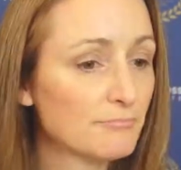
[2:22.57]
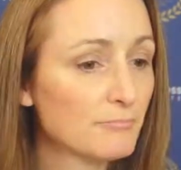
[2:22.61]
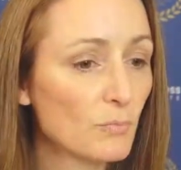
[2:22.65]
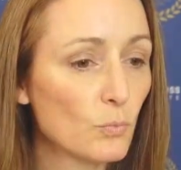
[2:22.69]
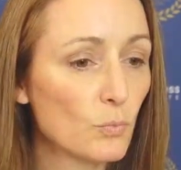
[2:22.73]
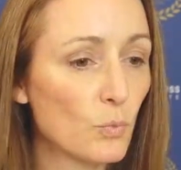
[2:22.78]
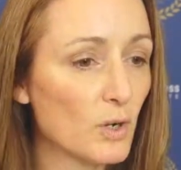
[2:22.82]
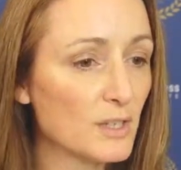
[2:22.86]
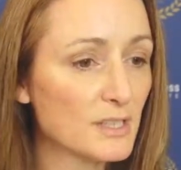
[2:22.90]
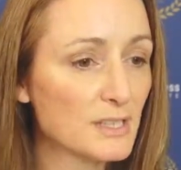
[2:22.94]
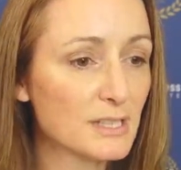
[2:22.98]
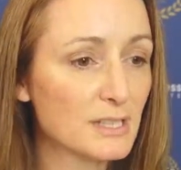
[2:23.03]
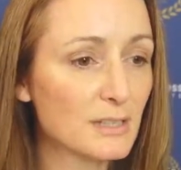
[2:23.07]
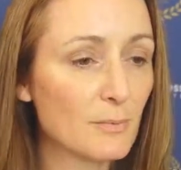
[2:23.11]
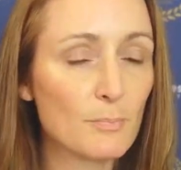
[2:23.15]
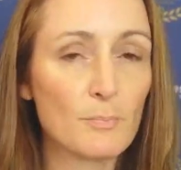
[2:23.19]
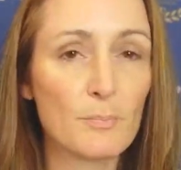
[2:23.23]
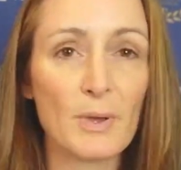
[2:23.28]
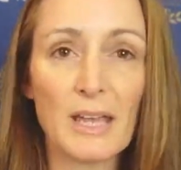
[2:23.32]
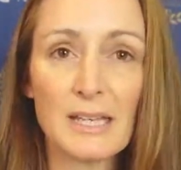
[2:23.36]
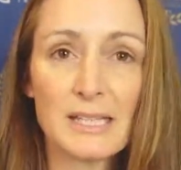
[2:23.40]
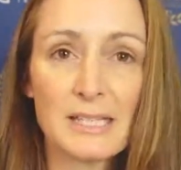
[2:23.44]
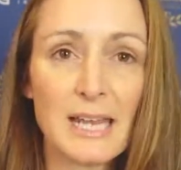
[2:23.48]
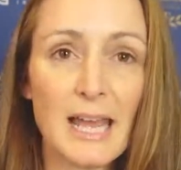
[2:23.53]
what's the
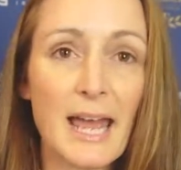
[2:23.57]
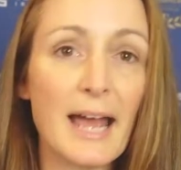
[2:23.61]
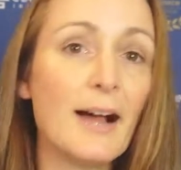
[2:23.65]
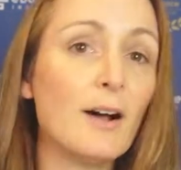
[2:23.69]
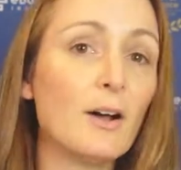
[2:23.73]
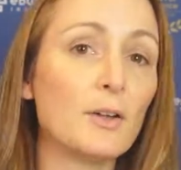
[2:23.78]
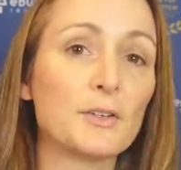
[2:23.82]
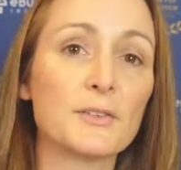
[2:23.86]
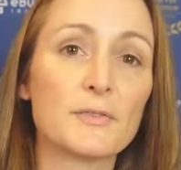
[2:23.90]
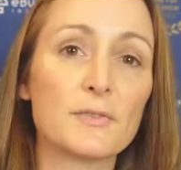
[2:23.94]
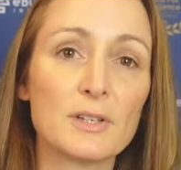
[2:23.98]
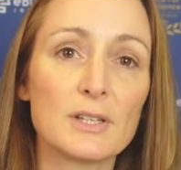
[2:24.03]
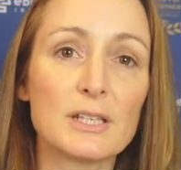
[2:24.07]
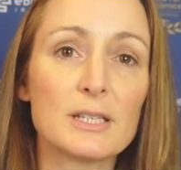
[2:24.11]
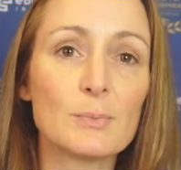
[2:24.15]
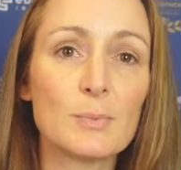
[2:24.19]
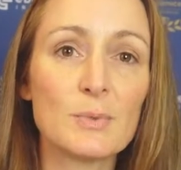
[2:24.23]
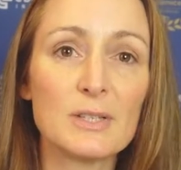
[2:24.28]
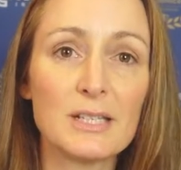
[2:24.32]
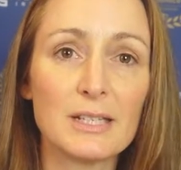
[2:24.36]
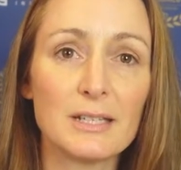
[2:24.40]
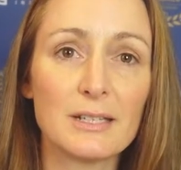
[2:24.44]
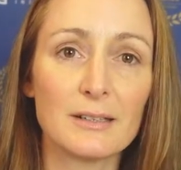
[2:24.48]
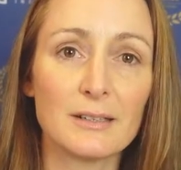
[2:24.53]
best house for this
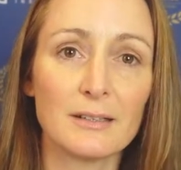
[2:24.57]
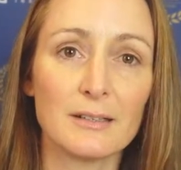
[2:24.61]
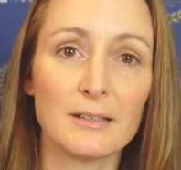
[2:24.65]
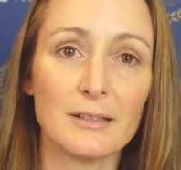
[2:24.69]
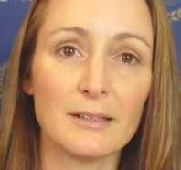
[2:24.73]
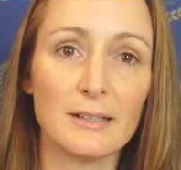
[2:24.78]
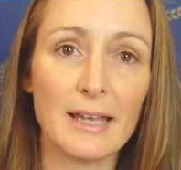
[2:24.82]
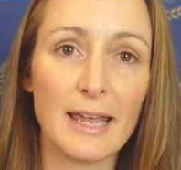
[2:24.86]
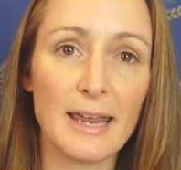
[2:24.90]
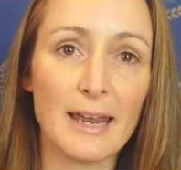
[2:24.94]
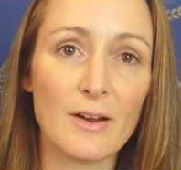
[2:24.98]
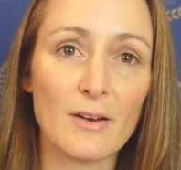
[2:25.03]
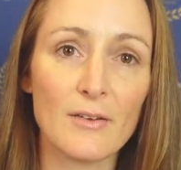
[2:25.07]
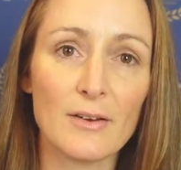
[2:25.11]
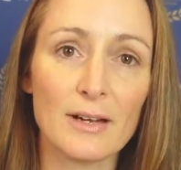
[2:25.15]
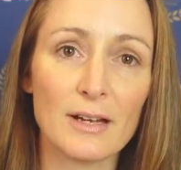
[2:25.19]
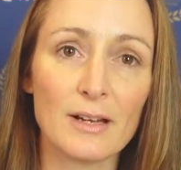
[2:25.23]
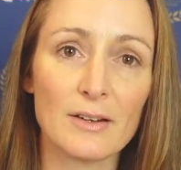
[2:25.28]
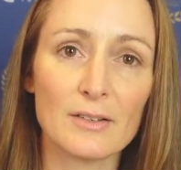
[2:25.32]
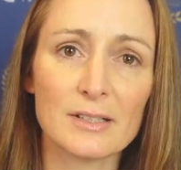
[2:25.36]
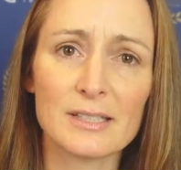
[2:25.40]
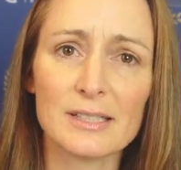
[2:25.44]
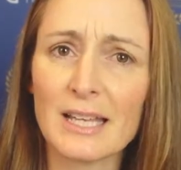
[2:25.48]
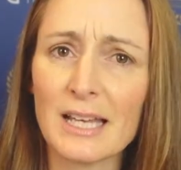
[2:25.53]
particular
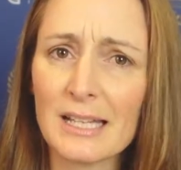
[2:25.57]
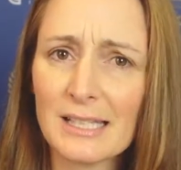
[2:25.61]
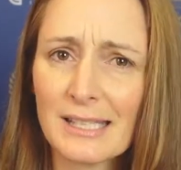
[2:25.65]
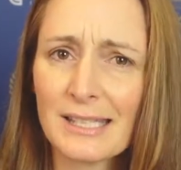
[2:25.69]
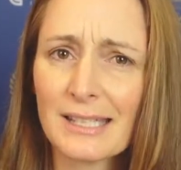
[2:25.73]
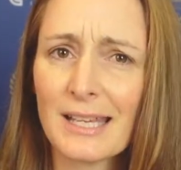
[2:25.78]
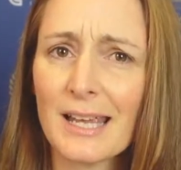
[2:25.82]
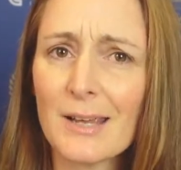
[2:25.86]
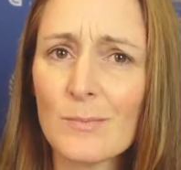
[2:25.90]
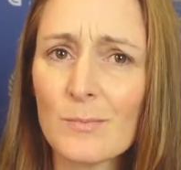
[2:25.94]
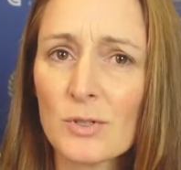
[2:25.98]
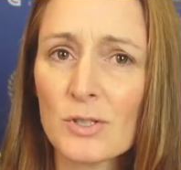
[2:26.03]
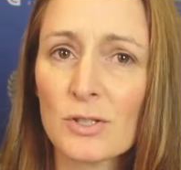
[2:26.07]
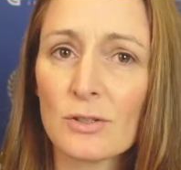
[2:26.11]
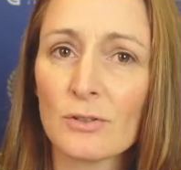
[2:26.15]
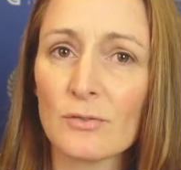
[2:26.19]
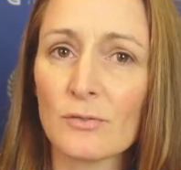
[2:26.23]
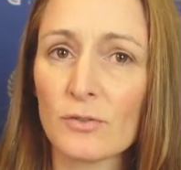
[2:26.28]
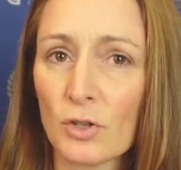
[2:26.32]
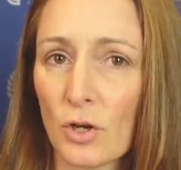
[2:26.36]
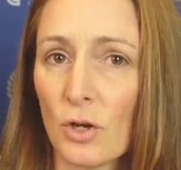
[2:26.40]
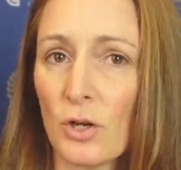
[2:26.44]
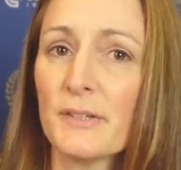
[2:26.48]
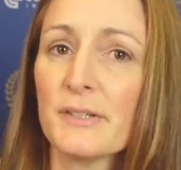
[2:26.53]
area? It's that same sort
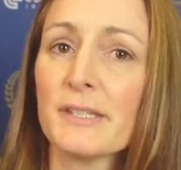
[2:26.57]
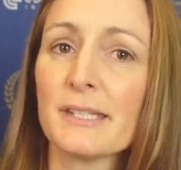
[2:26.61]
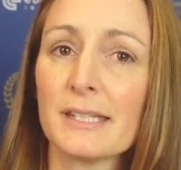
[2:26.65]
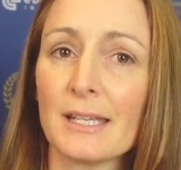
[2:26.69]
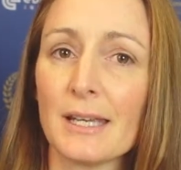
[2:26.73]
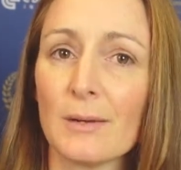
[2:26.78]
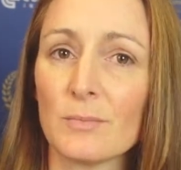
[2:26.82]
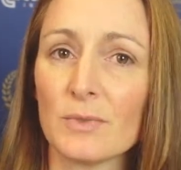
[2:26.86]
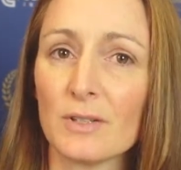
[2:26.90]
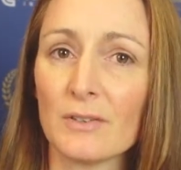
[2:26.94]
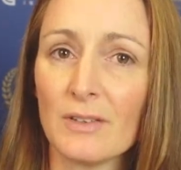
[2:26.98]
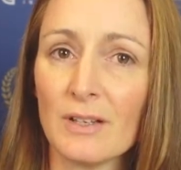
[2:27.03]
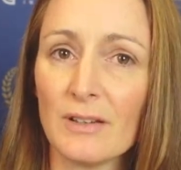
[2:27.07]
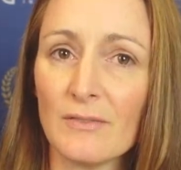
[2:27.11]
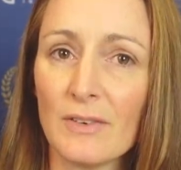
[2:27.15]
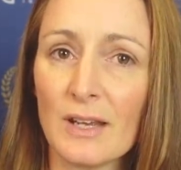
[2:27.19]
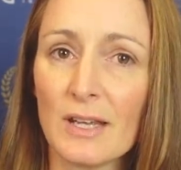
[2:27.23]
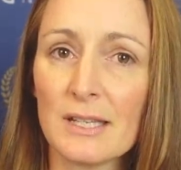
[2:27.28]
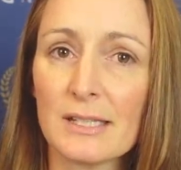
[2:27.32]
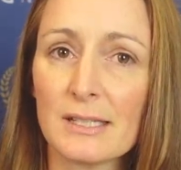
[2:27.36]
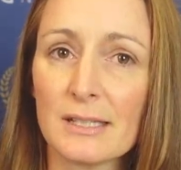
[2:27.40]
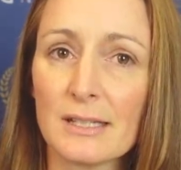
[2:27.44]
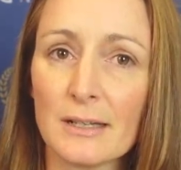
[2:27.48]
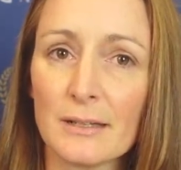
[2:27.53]
of concept of
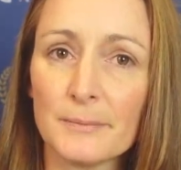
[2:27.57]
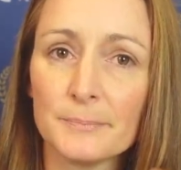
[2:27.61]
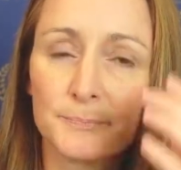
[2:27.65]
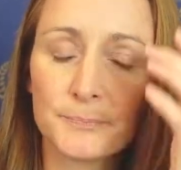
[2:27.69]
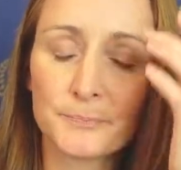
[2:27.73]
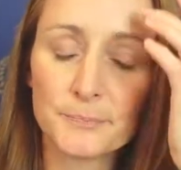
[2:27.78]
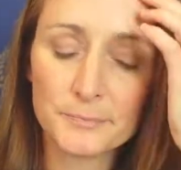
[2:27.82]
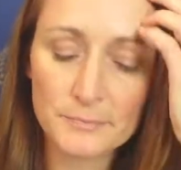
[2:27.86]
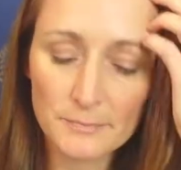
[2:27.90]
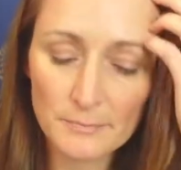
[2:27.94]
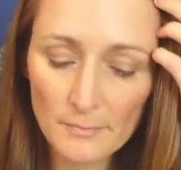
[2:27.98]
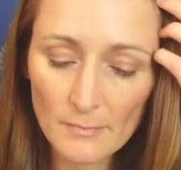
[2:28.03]
investing.